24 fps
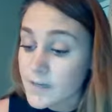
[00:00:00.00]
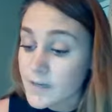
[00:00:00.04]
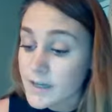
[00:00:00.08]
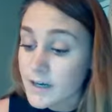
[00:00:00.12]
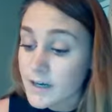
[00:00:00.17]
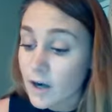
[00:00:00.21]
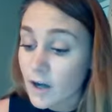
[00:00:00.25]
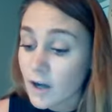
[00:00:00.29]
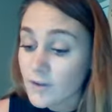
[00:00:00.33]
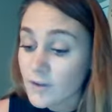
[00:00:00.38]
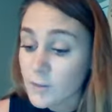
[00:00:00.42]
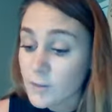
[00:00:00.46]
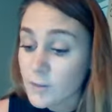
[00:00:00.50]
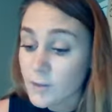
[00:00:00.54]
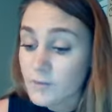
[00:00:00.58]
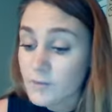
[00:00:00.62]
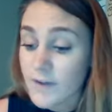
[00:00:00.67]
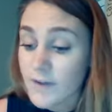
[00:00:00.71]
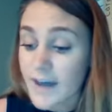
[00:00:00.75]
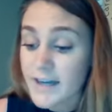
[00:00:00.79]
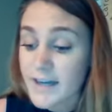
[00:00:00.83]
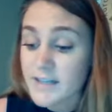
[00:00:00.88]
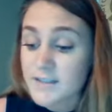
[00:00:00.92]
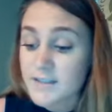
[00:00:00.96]
It also
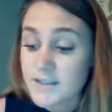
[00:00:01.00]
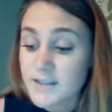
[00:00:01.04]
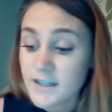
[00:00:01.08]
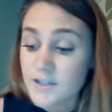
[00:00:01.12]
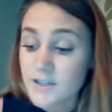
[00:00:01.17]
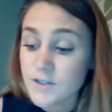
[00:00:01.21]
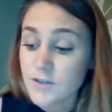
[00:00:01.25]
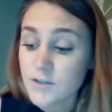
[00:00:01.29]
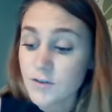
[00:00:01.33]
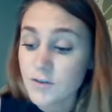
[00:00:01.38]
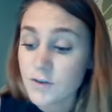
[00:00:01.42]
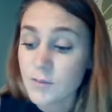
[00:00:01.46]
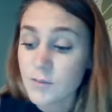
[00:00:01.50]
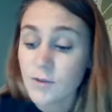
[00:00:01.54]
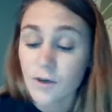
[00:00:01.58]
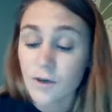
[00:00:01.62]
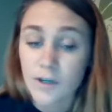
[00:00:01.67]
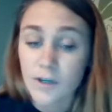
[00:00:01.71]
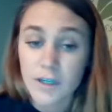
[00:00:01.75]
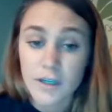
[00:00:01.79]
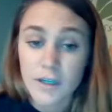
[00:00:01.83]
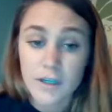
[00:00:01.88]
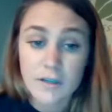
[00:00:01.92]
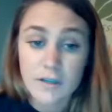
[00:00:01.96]
provided $63
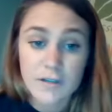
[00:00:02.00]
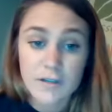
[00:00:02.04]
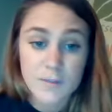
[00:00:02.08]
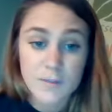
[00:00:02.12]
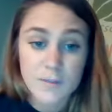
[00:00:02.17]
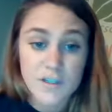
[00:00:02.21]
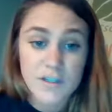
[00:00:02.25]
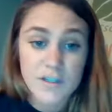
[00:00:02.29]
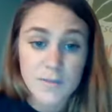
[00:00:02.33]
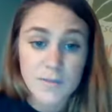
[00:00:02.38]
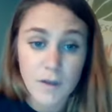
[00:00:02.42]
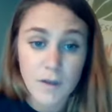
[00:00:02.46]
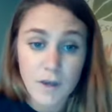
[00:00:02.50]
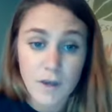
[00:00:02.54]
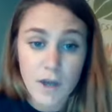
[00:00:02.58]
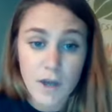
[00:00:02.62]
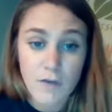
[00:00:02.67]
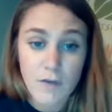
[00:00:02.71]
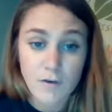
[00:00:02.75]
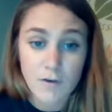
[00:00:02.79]
million to be spent